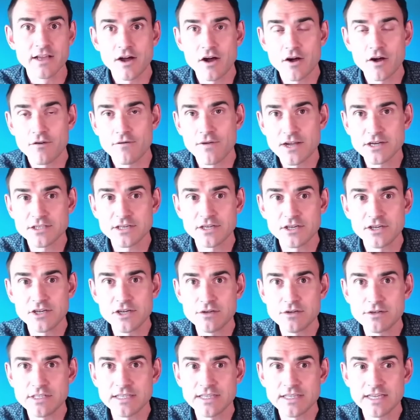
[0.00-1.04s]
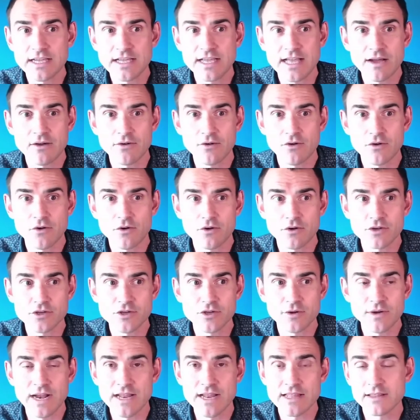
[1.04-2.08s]
of actually losing the account or
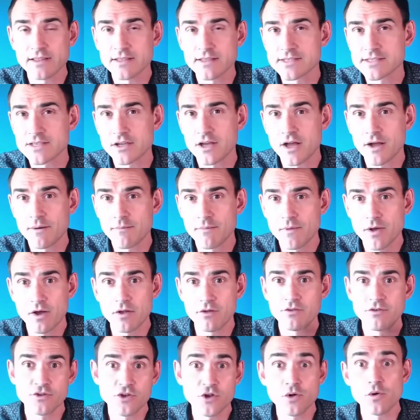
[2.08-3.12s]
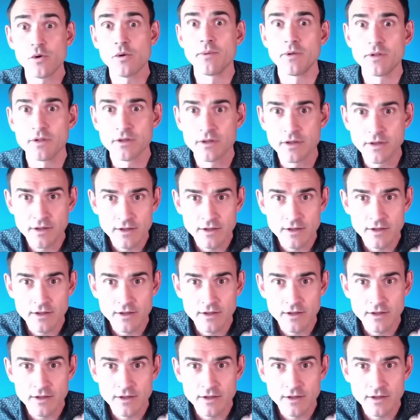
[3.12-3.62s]
doing anything that's undoable.